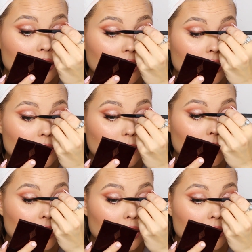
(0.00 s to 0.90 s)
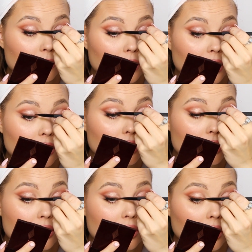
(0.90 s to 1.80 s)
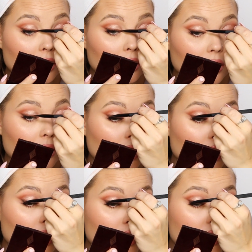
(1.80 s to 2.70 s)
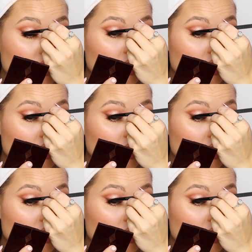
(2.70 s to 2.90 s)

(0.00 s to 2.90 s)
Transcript: So I don't want it really dark on the eyes.